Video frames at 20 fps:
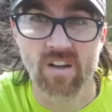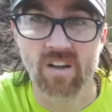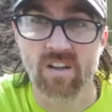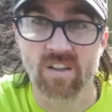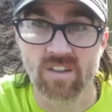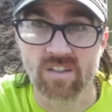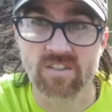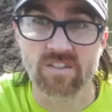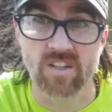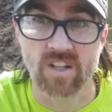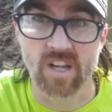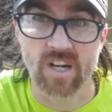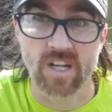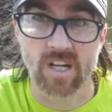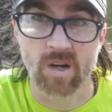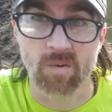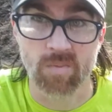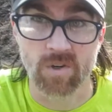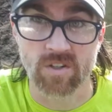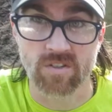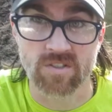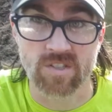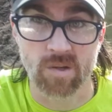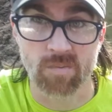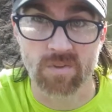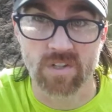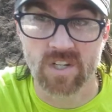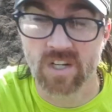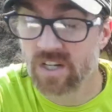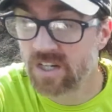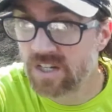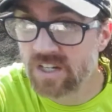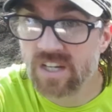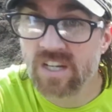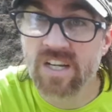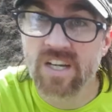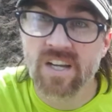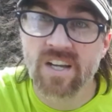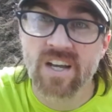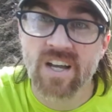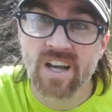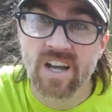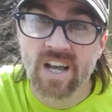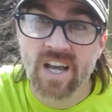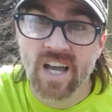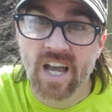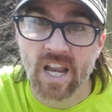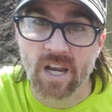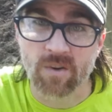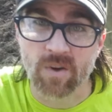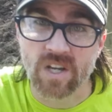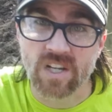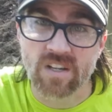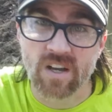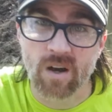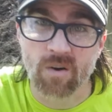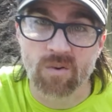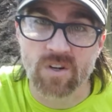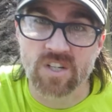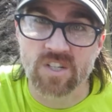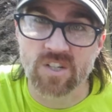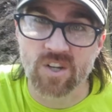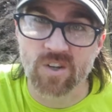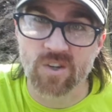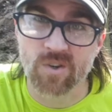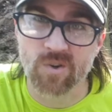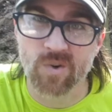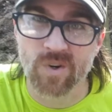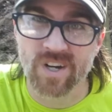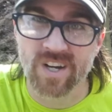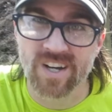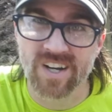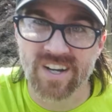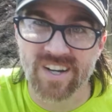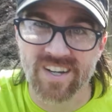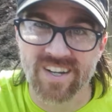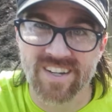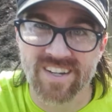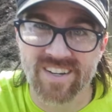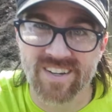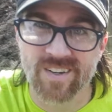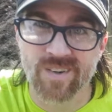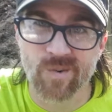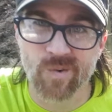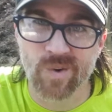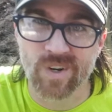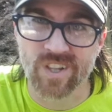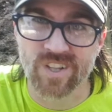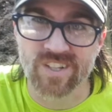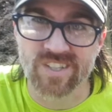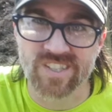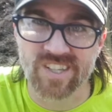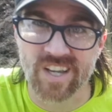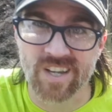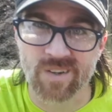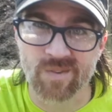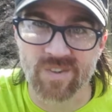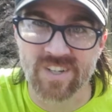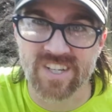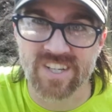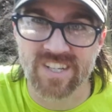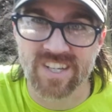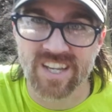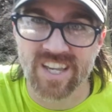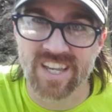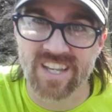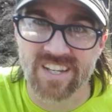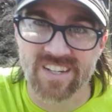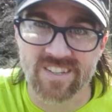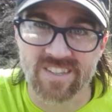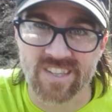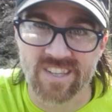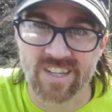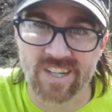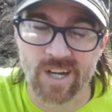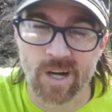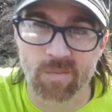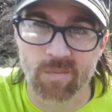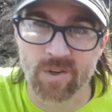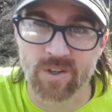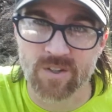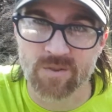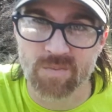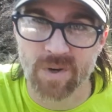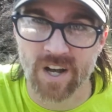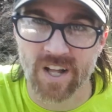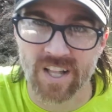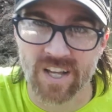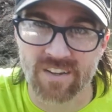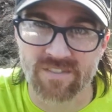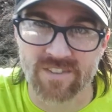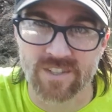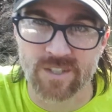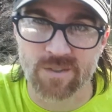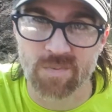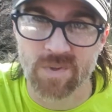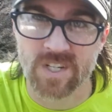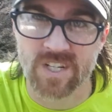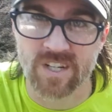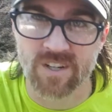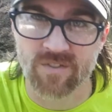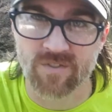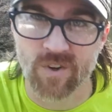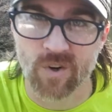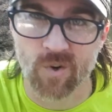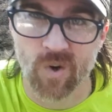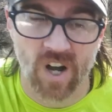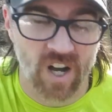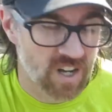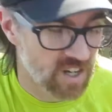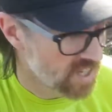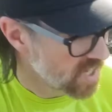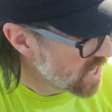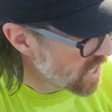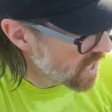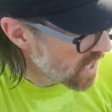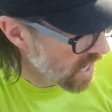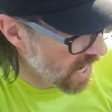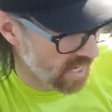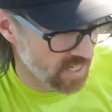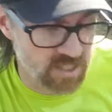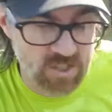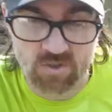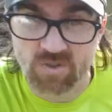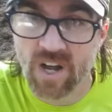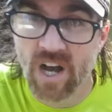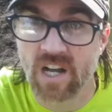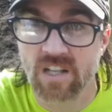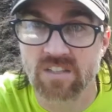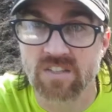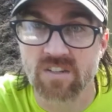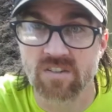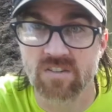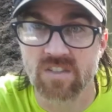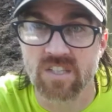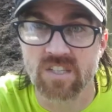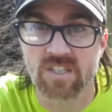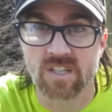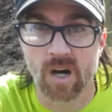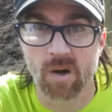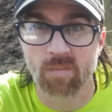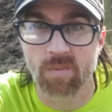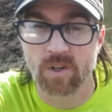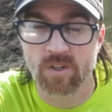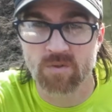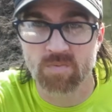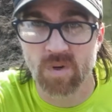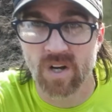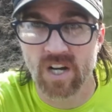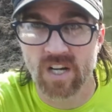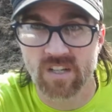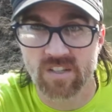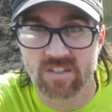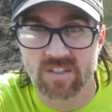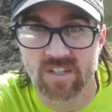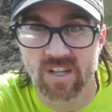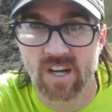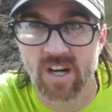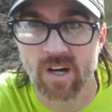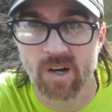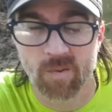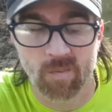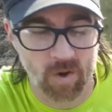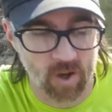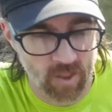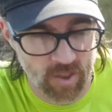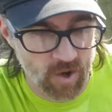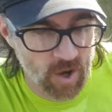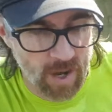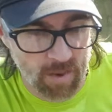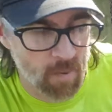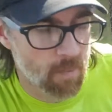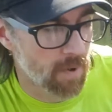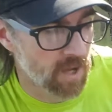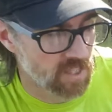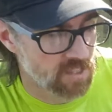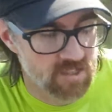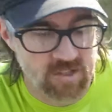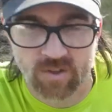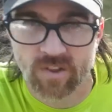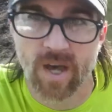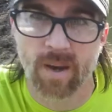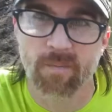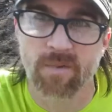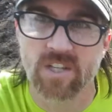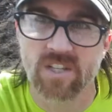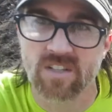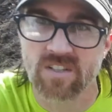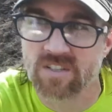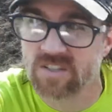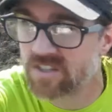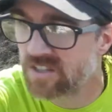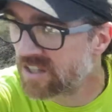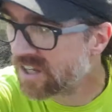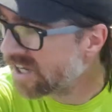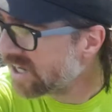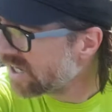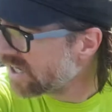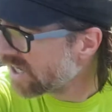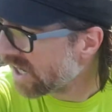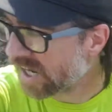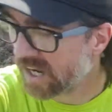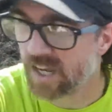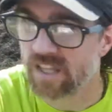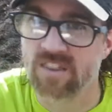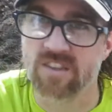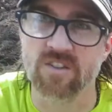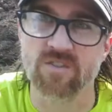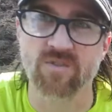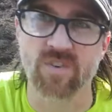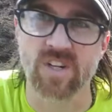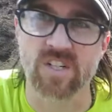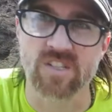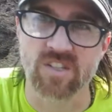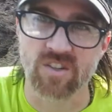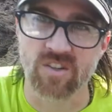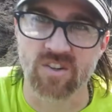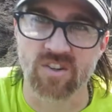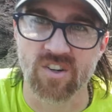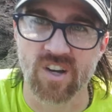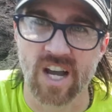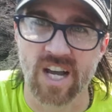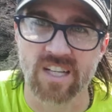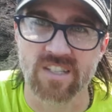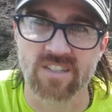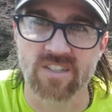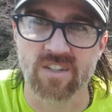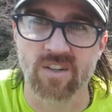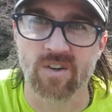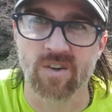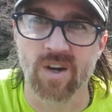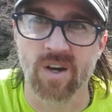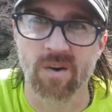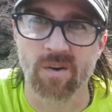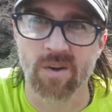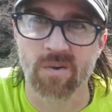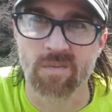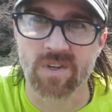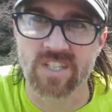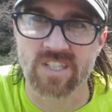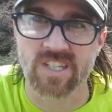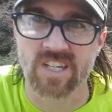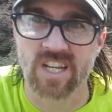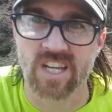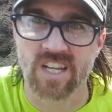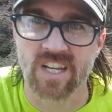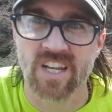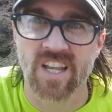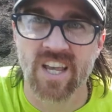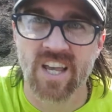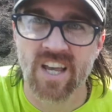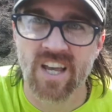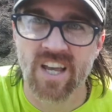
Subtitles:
there's a lot of compost up in here. Anyway, I want to show you what it looks like when you dig into the compost pile after it's been here for a while. I do not turn these compost piles, although I'm about to do that because I got this fresh load of grass, so I want to mix it in,